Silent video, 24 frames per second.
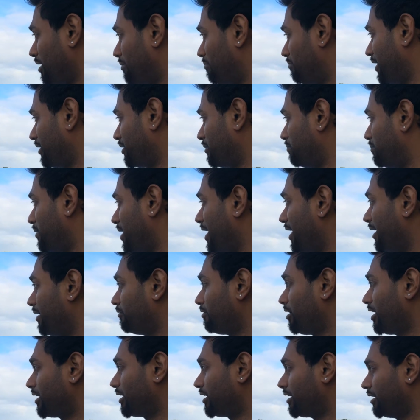I'm by the bay
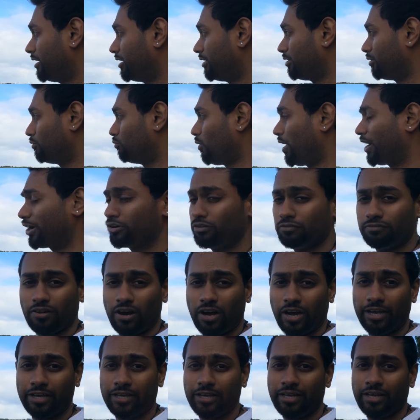right here in
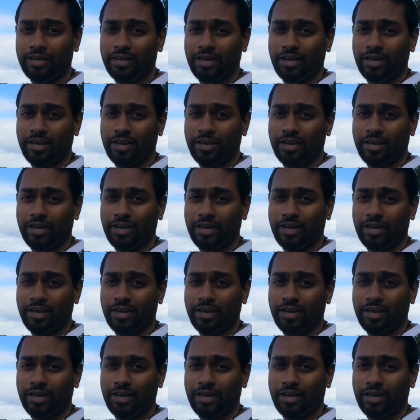Waikowhai.